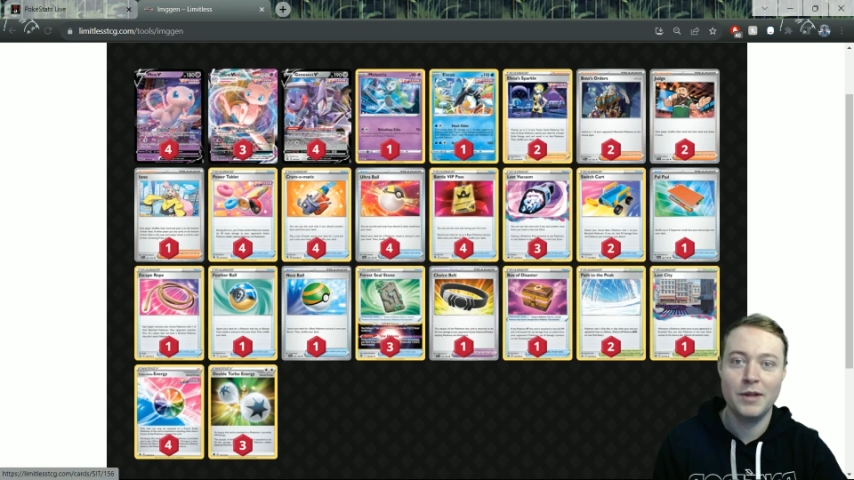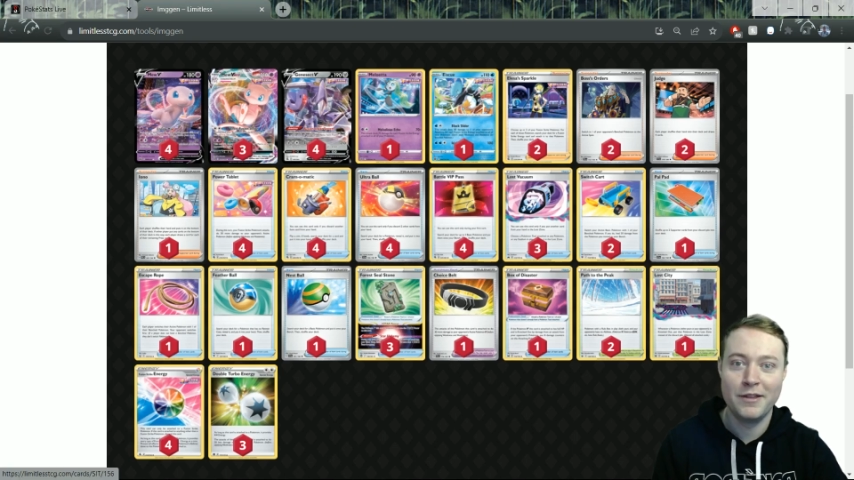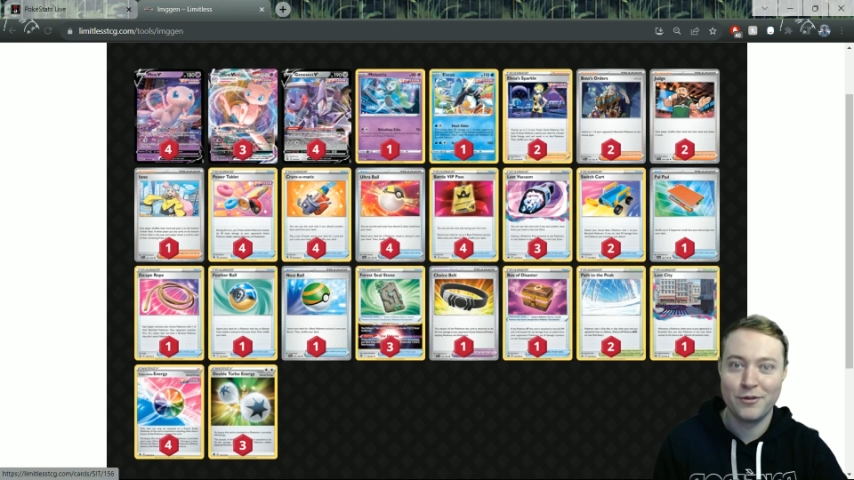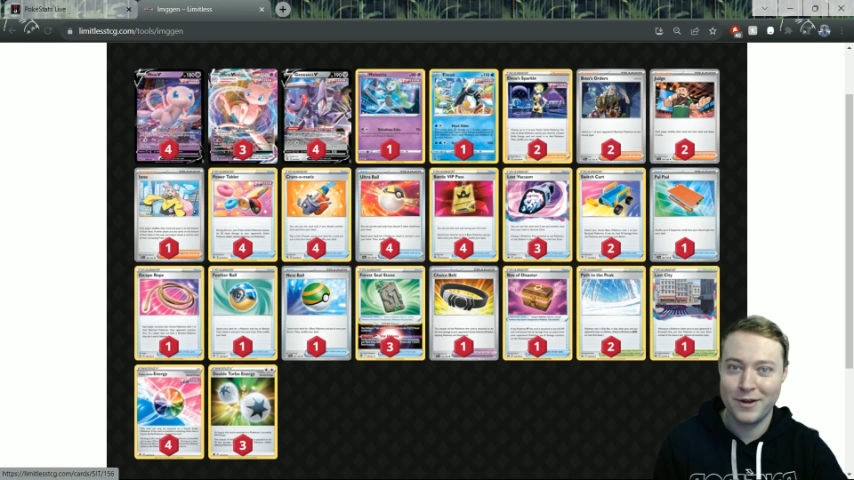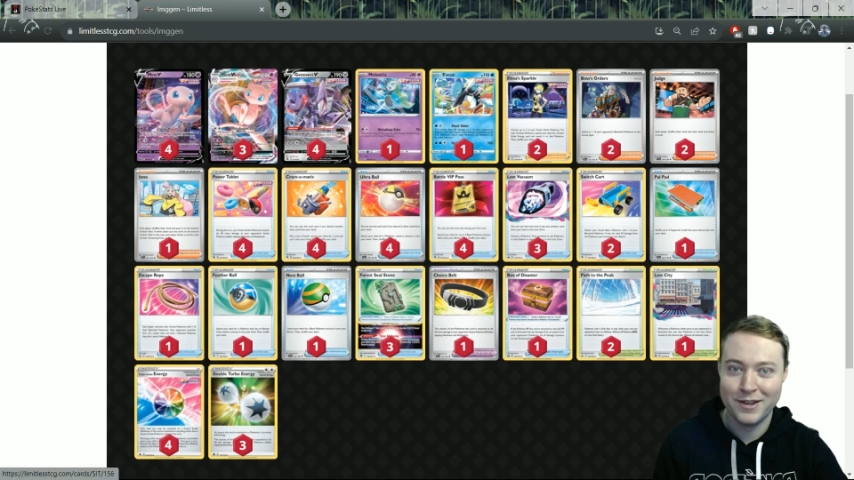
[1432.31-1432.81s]

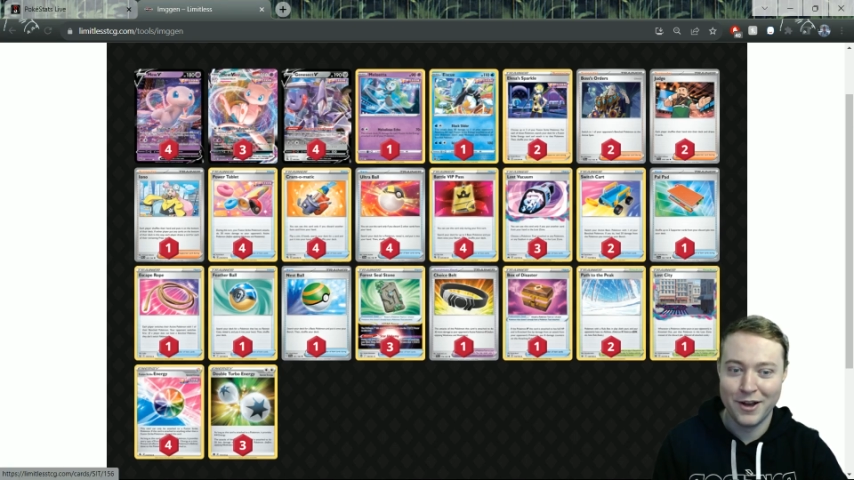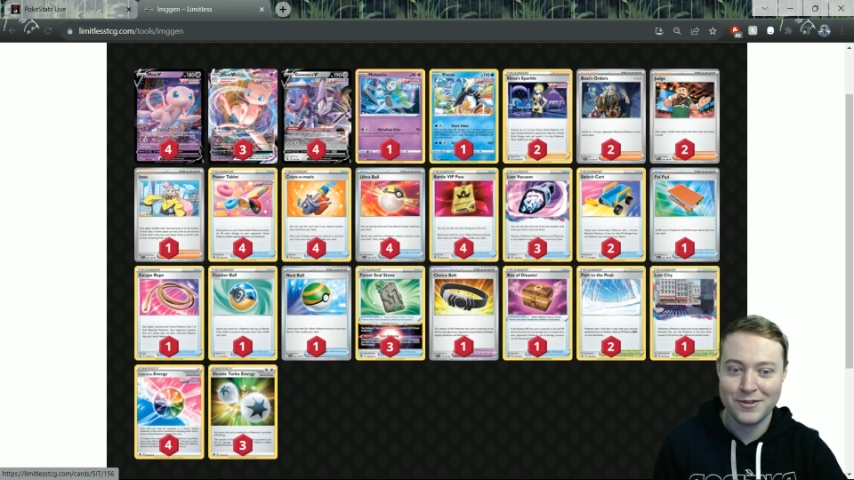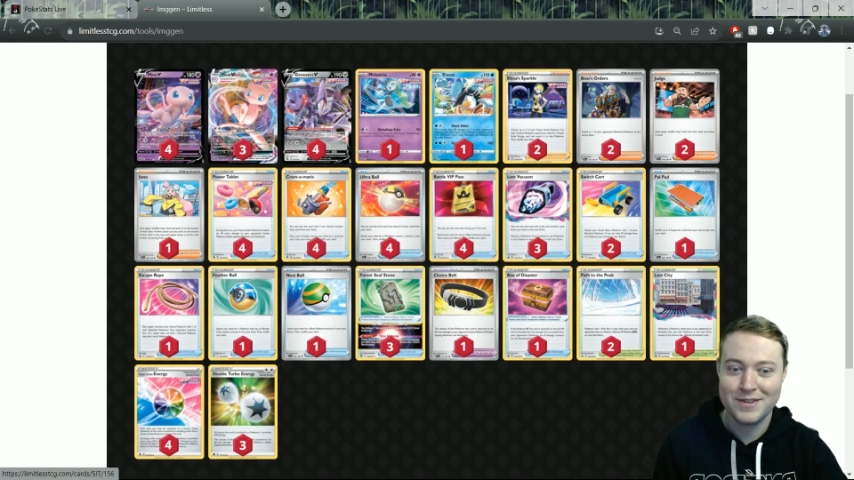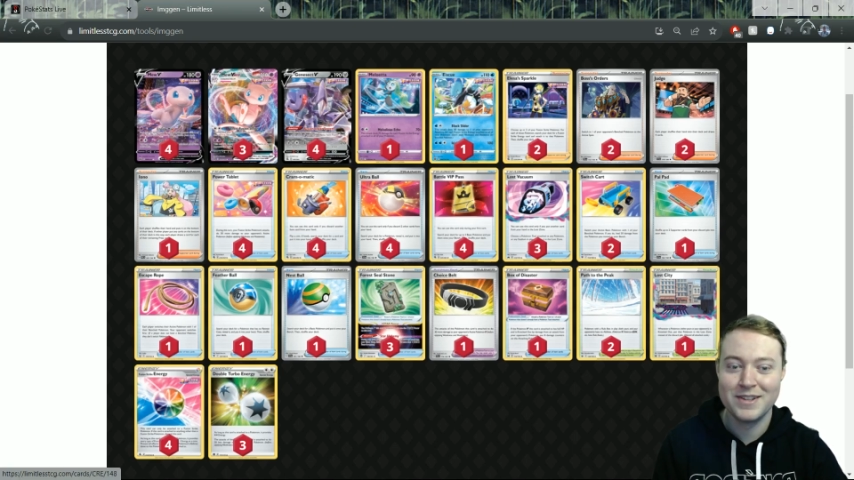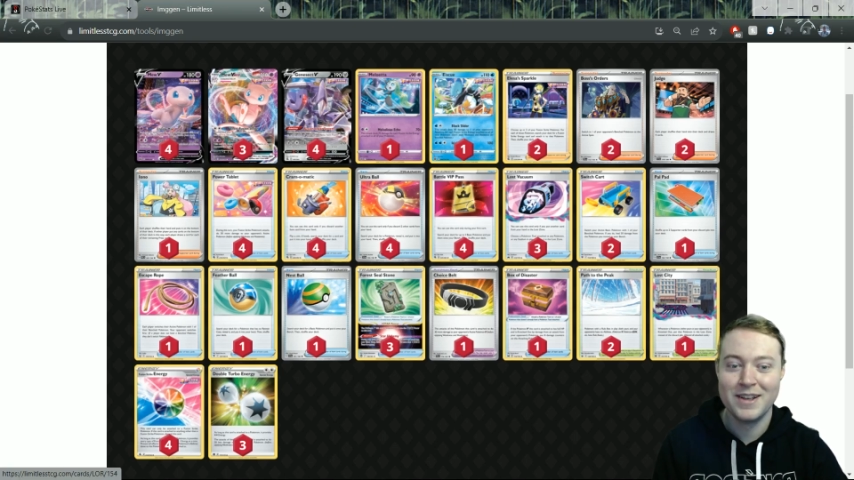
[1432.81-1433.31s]
play 3 of
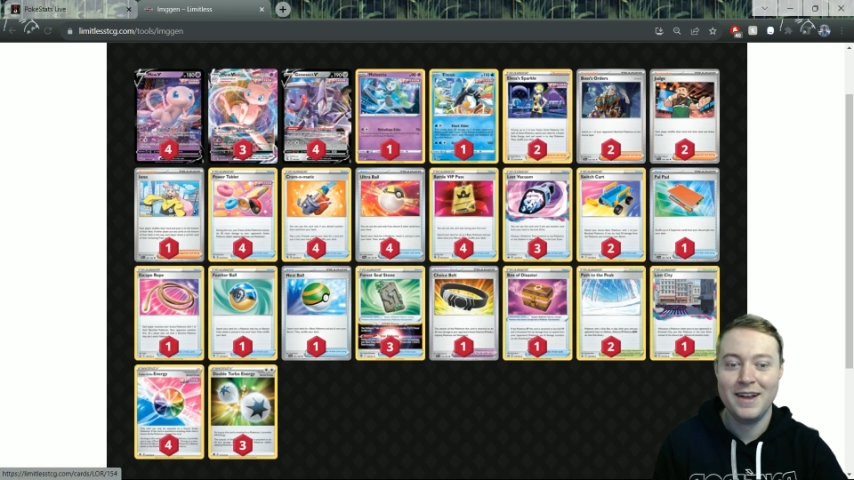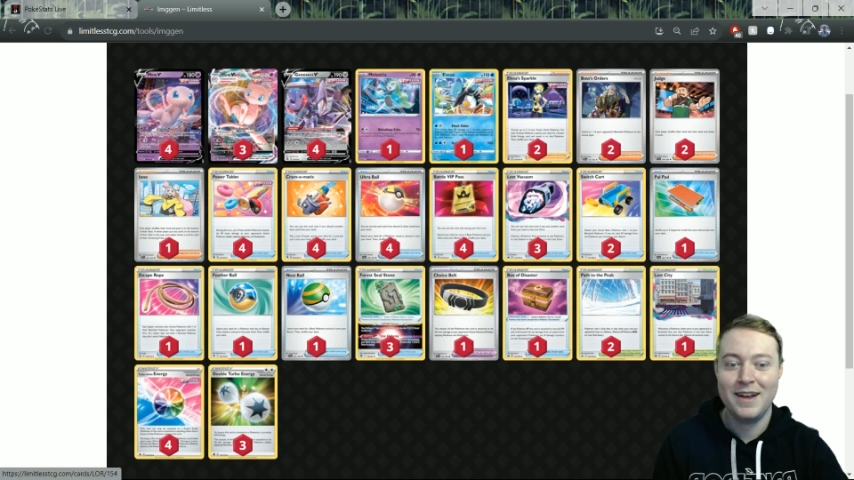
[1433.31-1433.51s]
those.